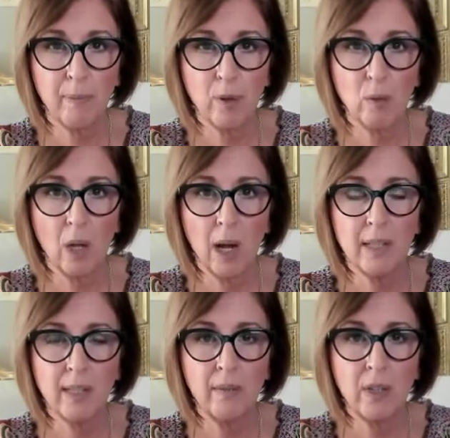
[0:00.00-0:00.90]
few
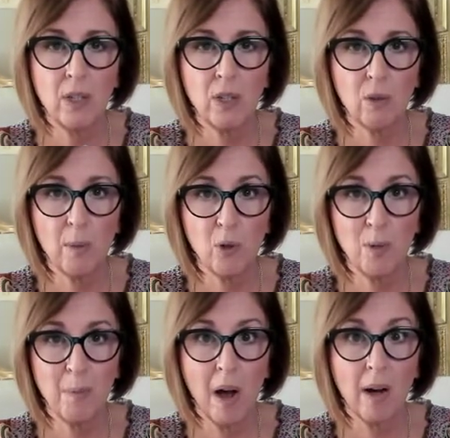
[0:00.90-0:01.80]
lines of the
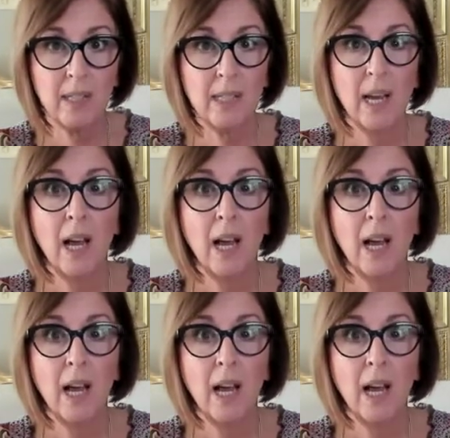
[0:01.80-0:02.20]
description box.